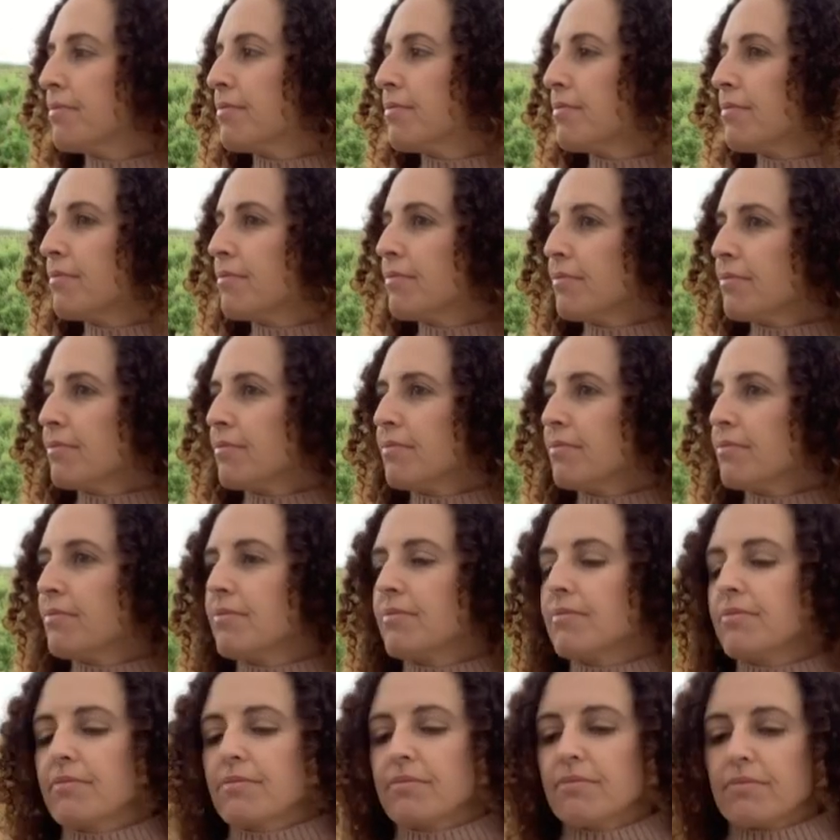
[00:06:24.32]

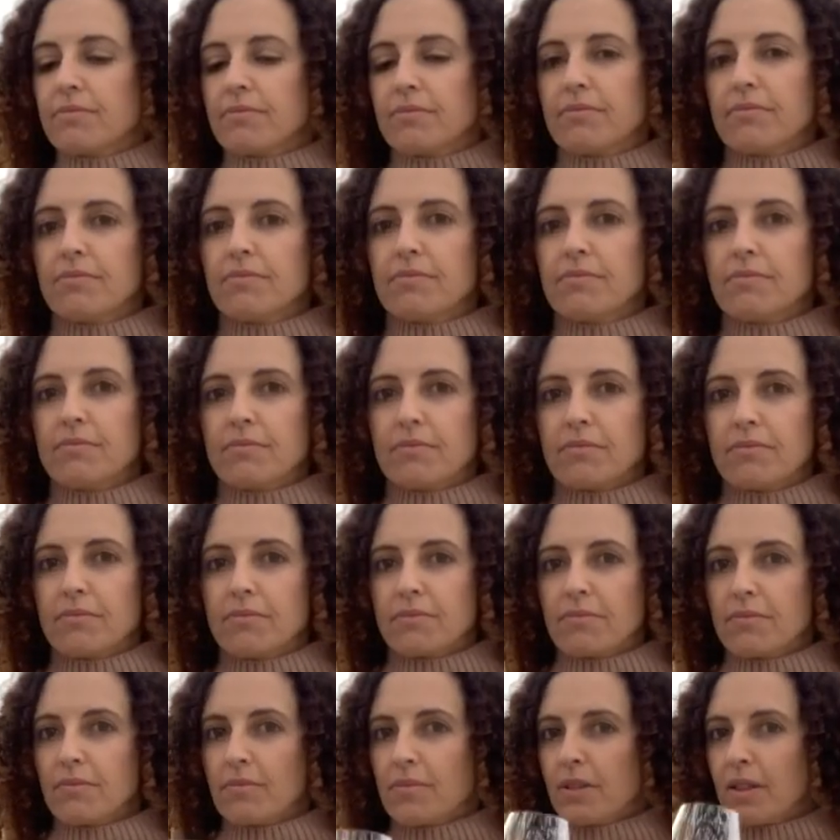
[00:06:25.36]

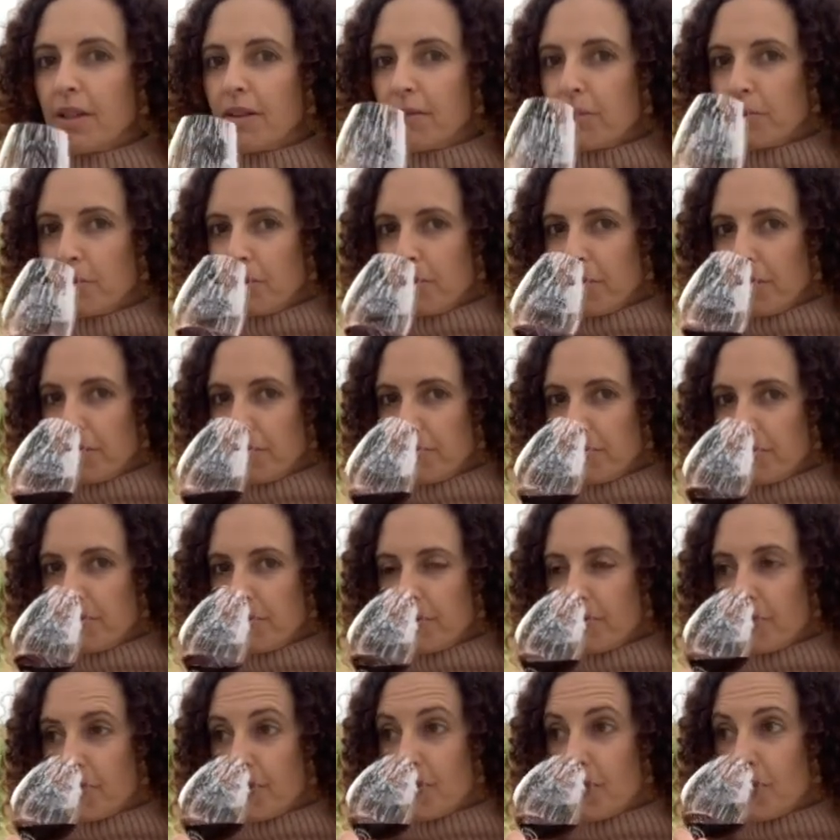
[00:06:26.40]

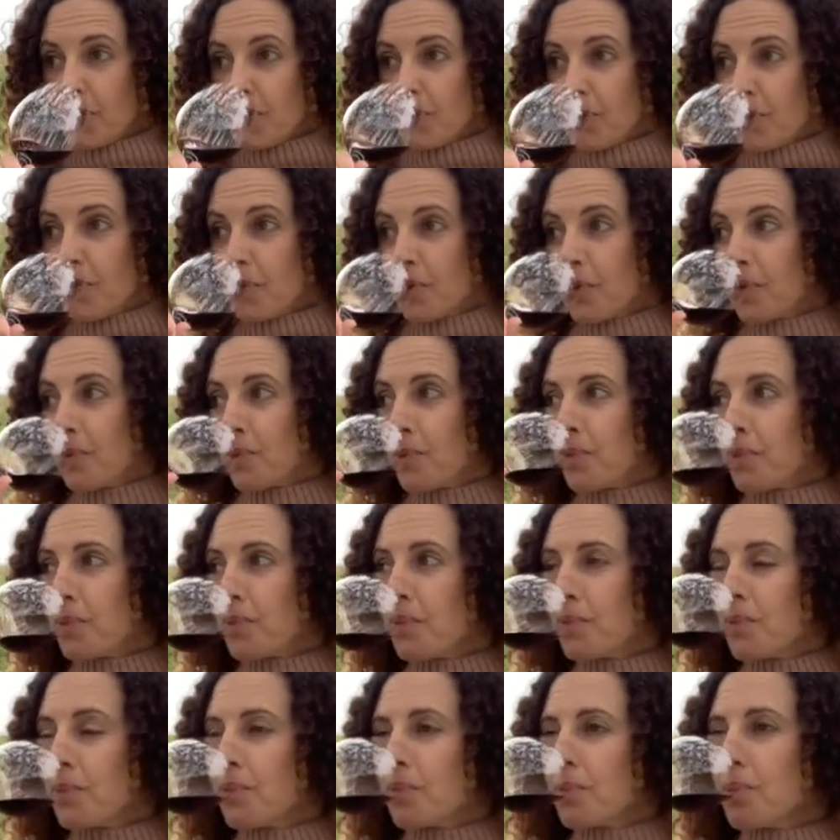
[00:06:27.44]

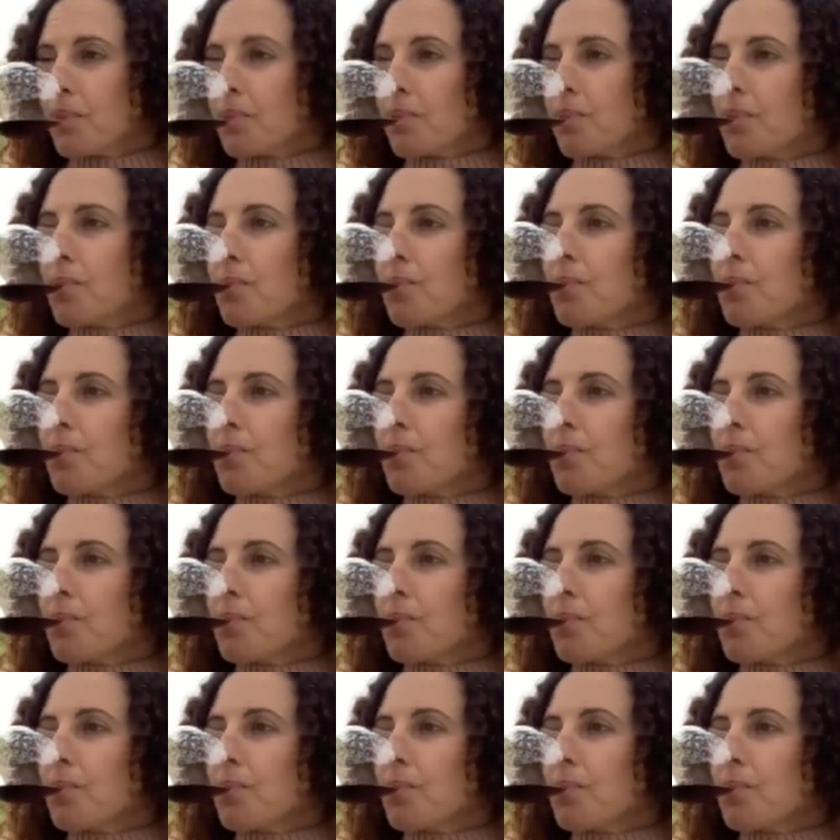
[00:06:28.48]
[no speech]